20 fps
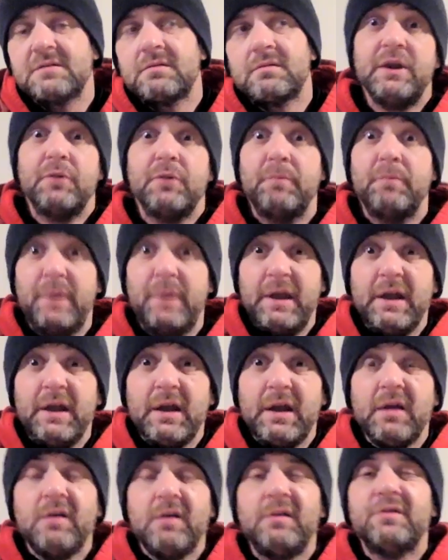You're
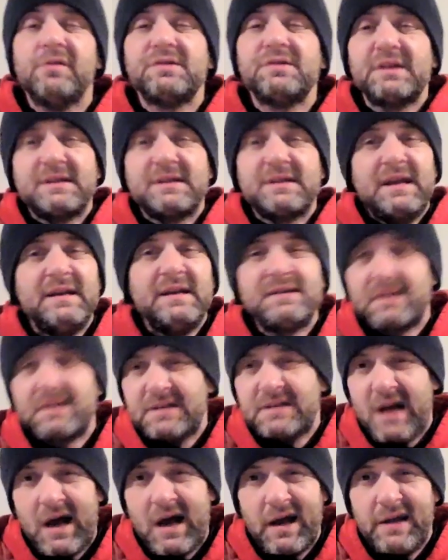big, you're 6'8",
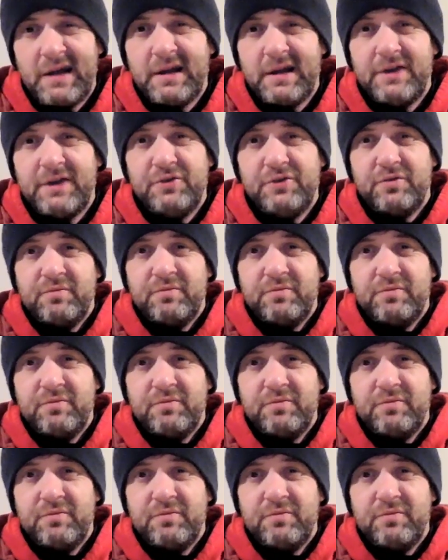6'9", and